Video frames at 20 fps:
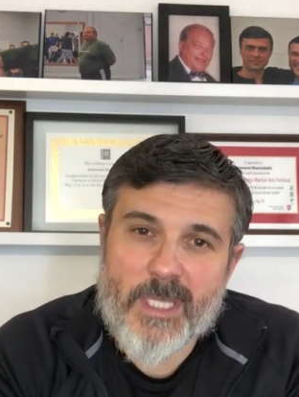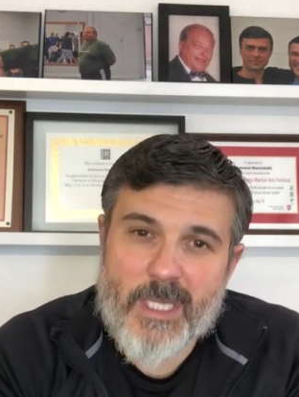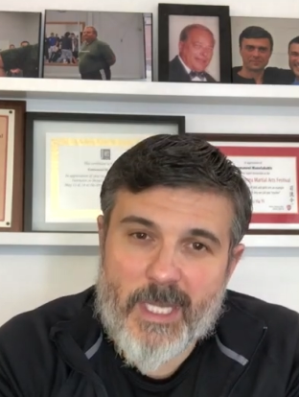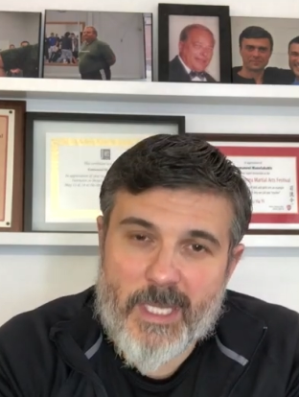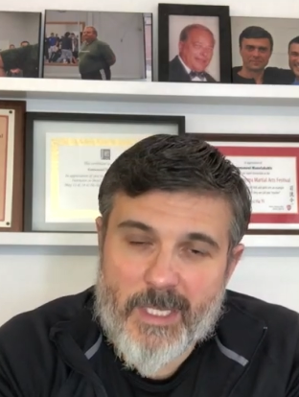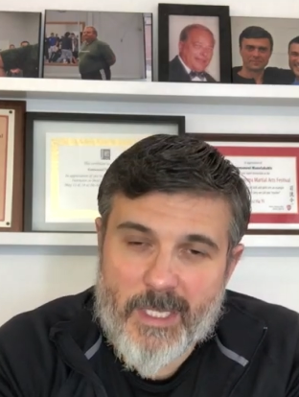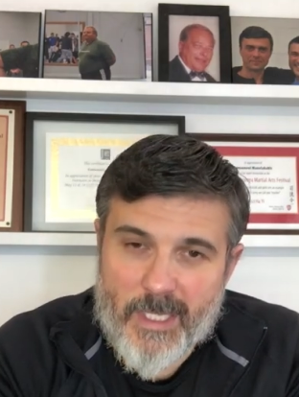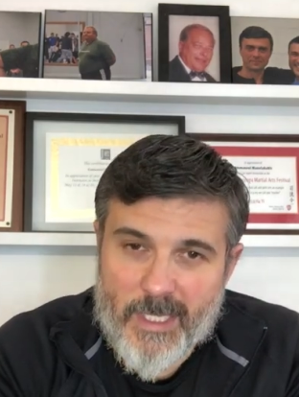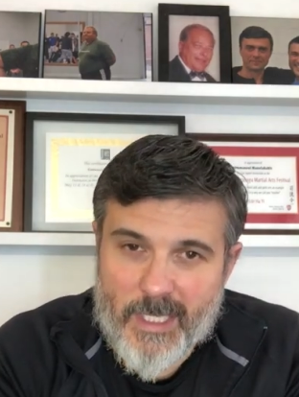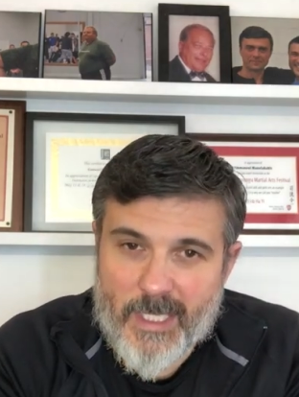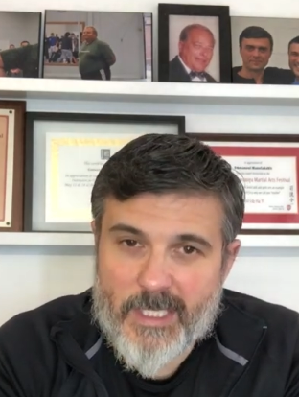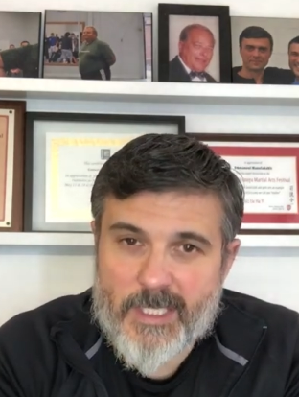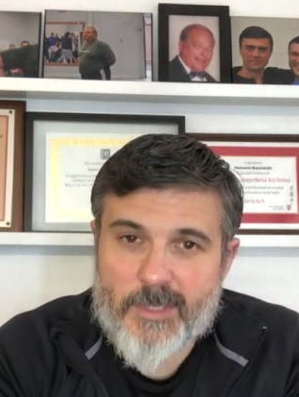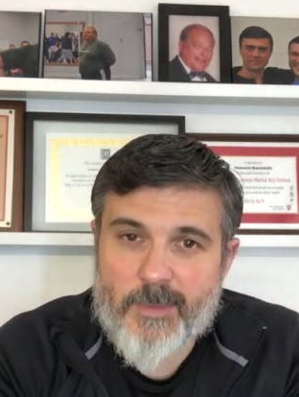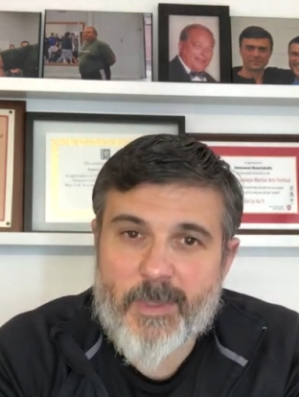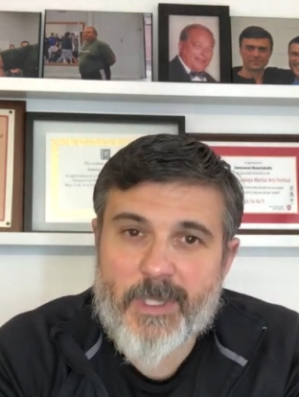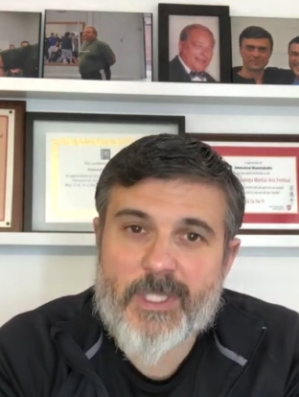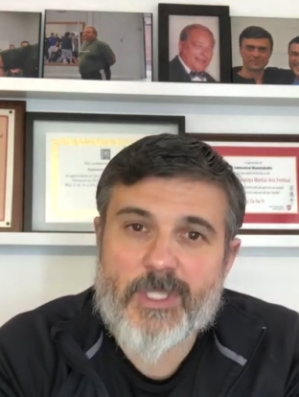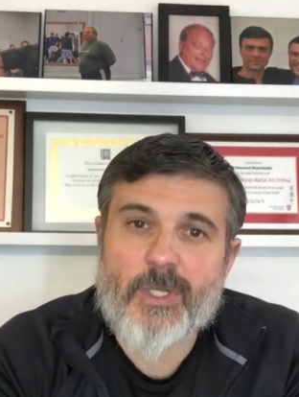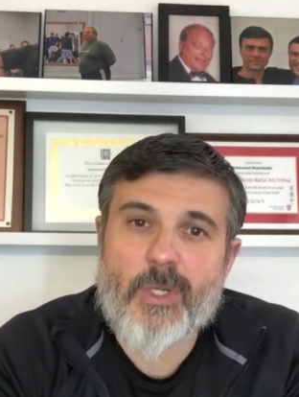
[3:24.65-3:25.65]
I get to
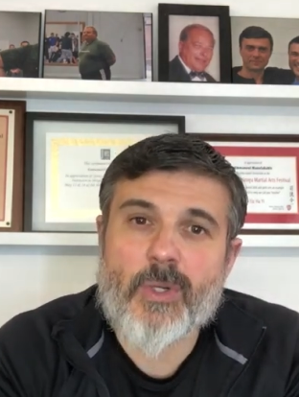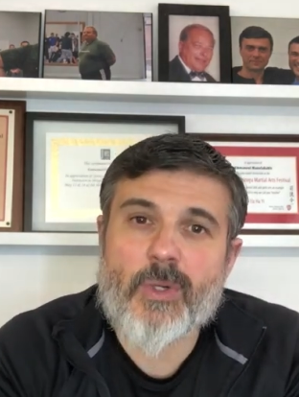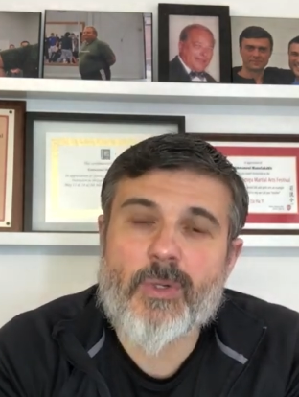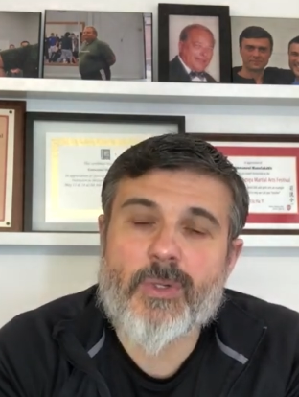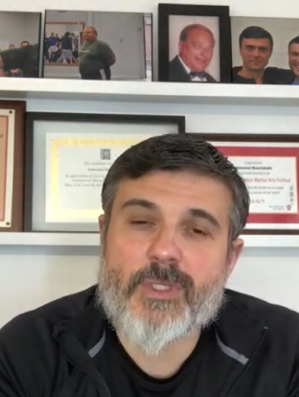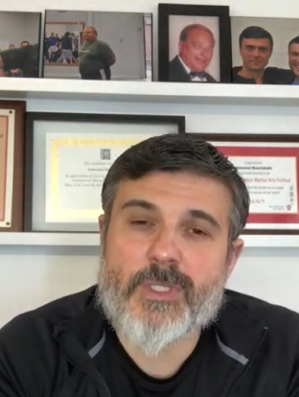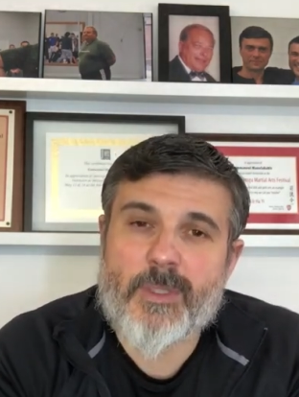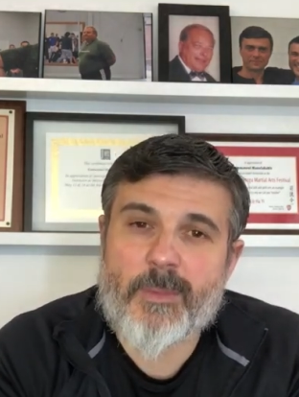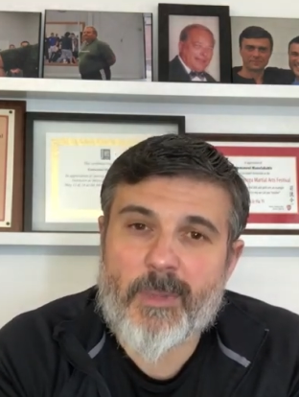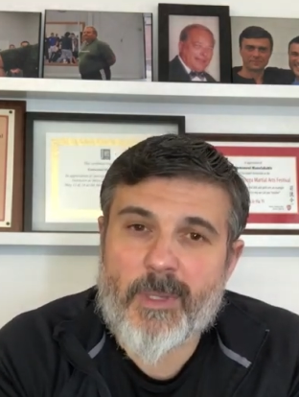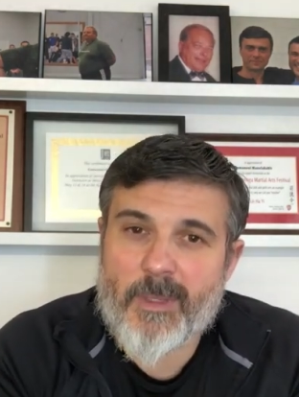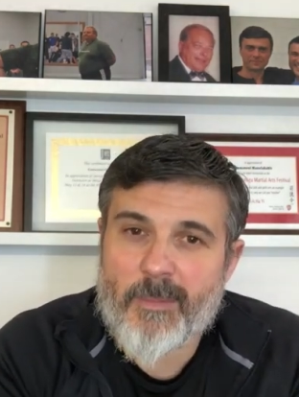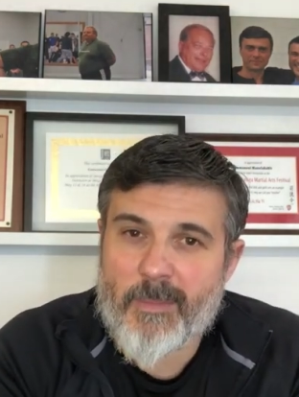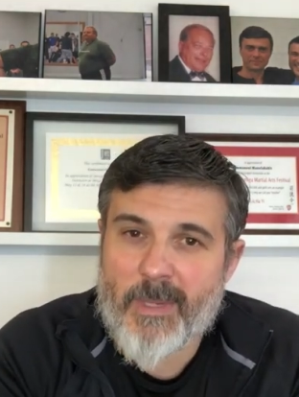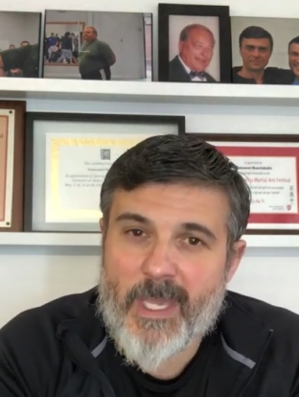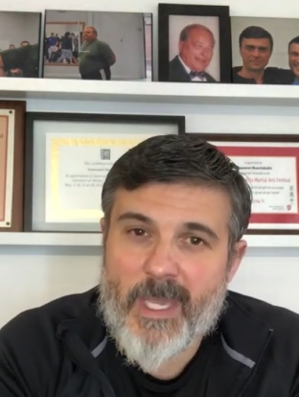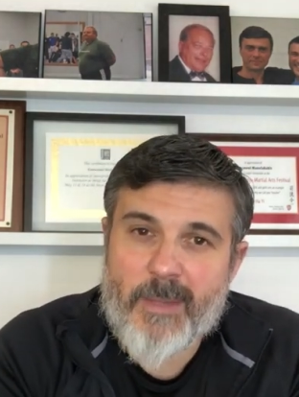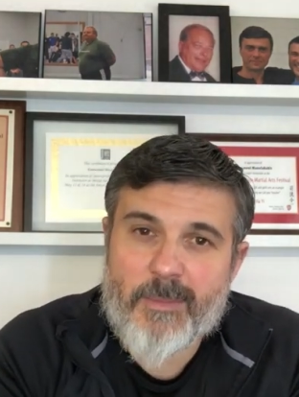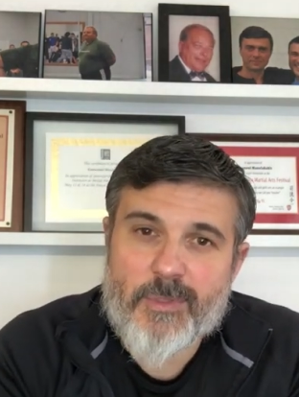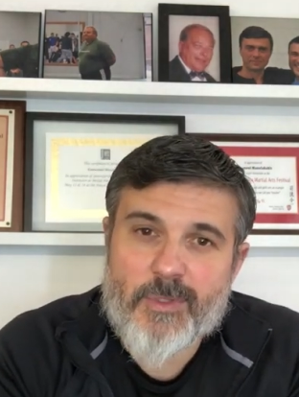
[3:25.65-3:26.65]
my toes and my
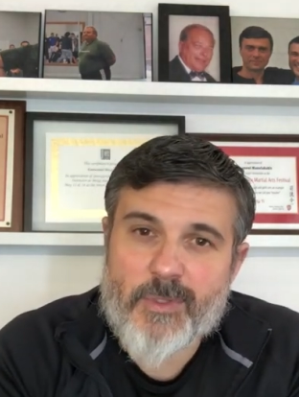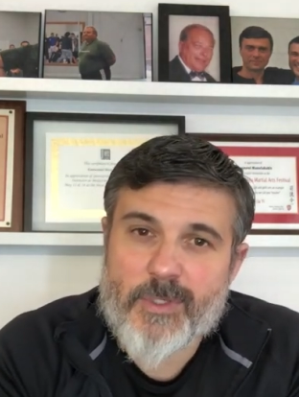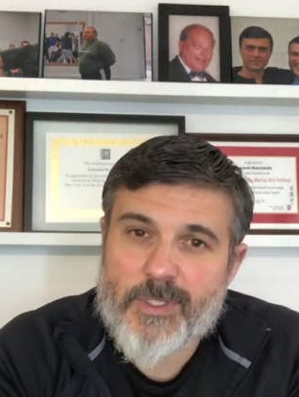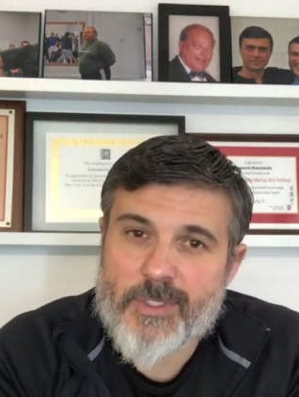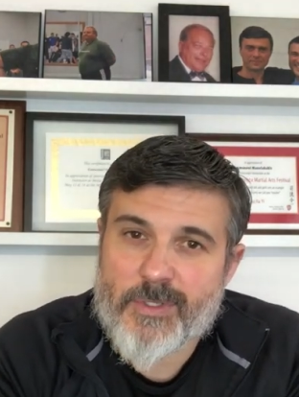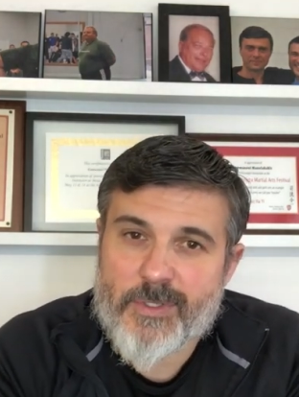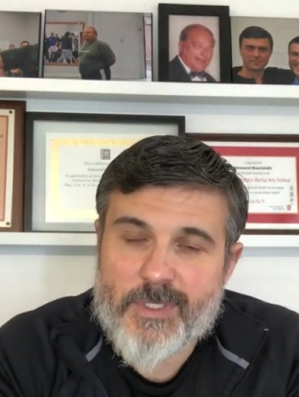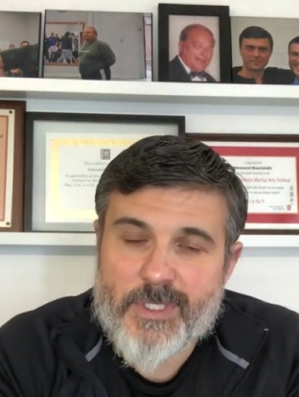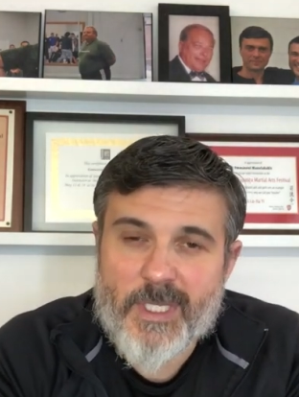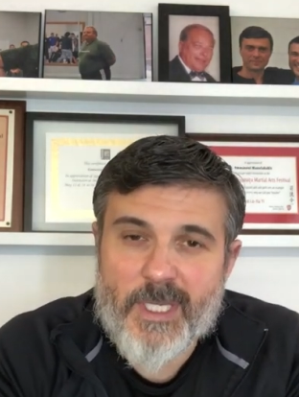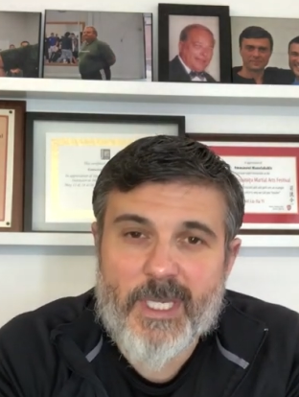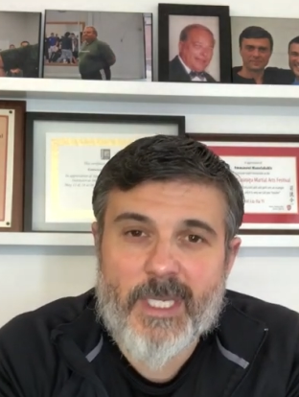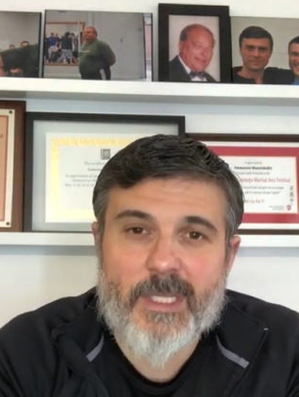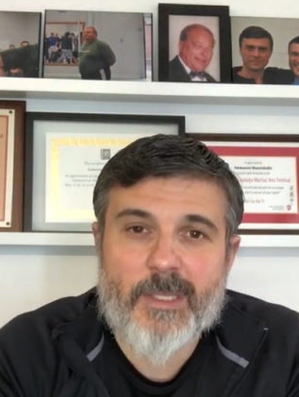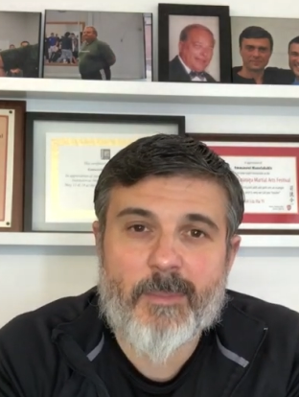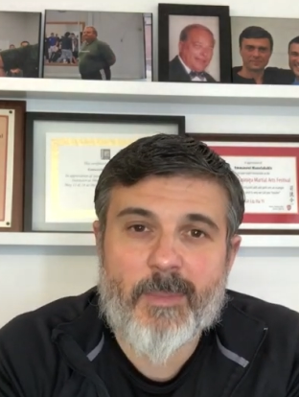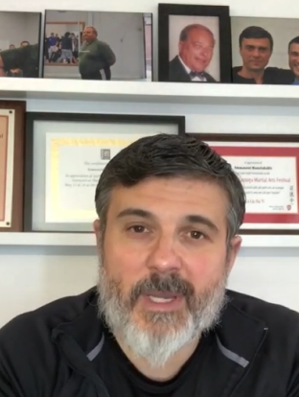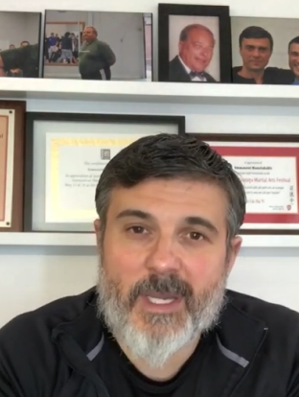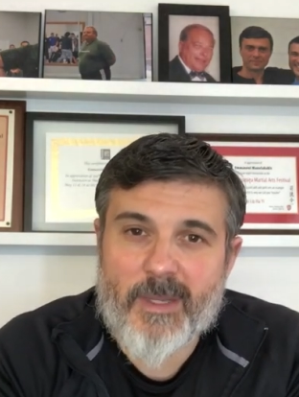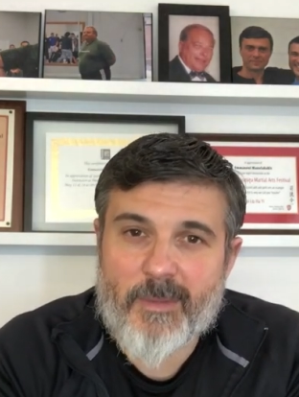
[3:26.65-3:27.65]
hamstrings are tight,
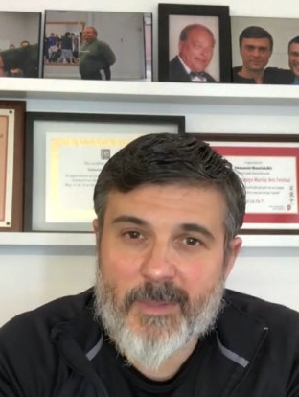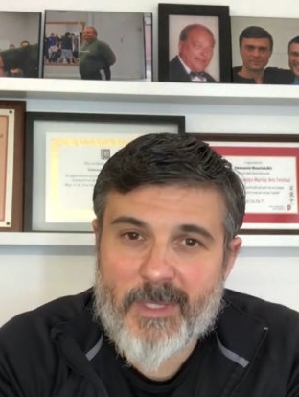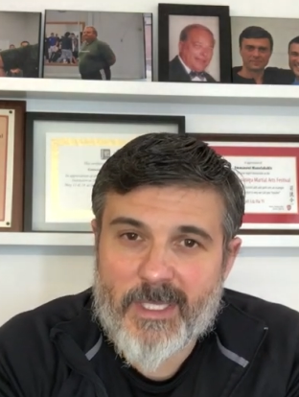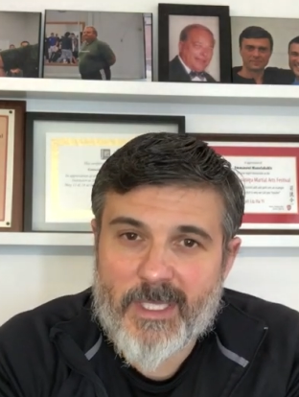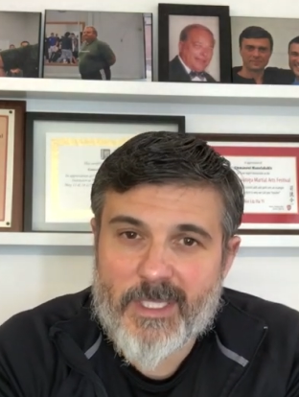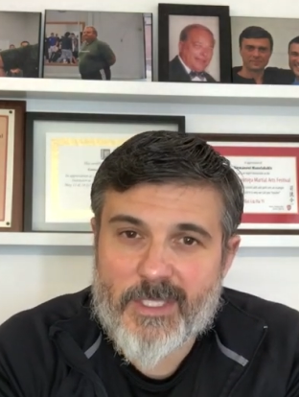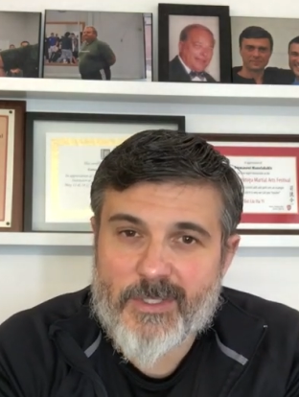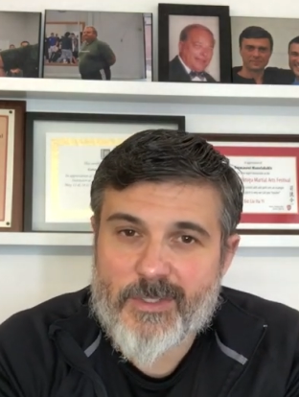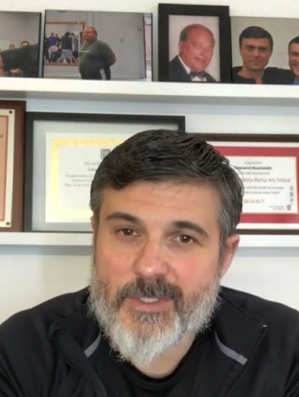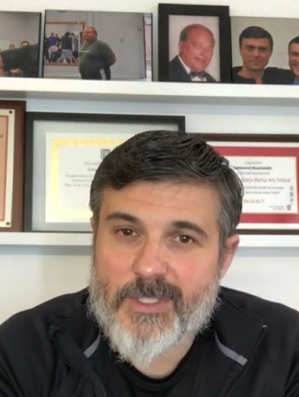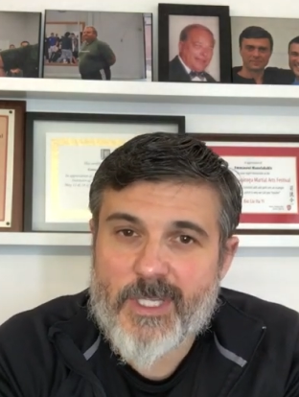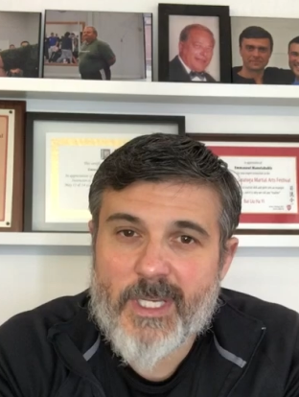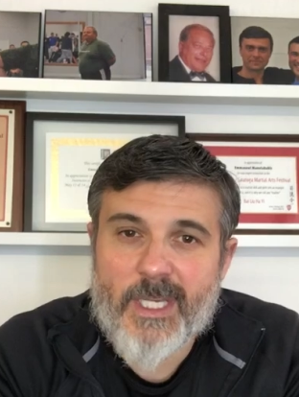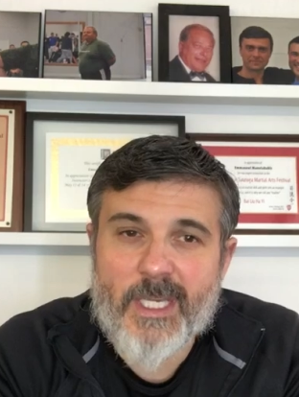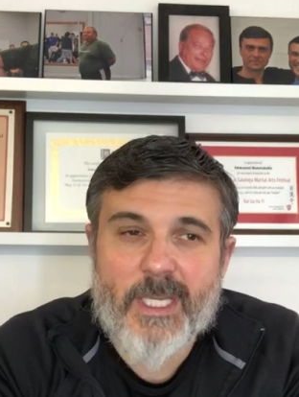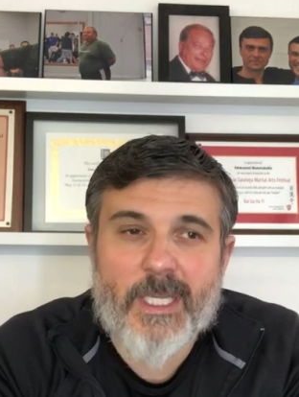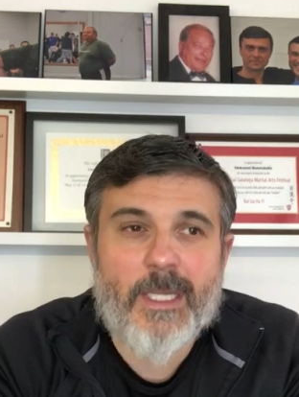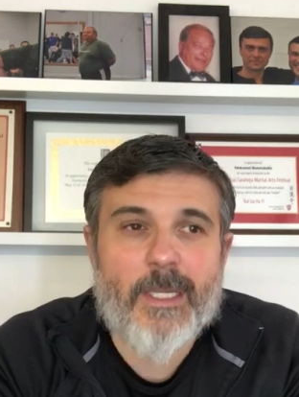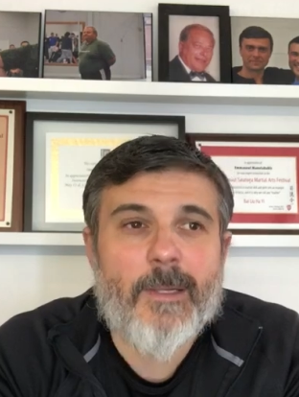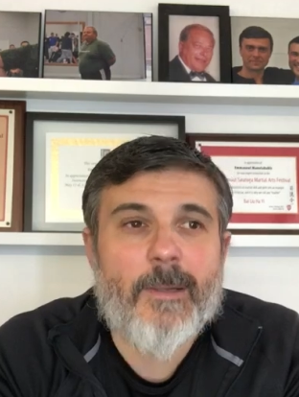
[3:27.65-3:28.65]
the back of my legs are
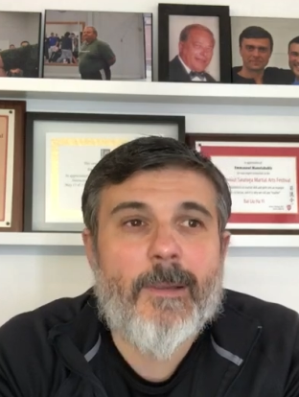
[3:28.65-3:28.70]
tight.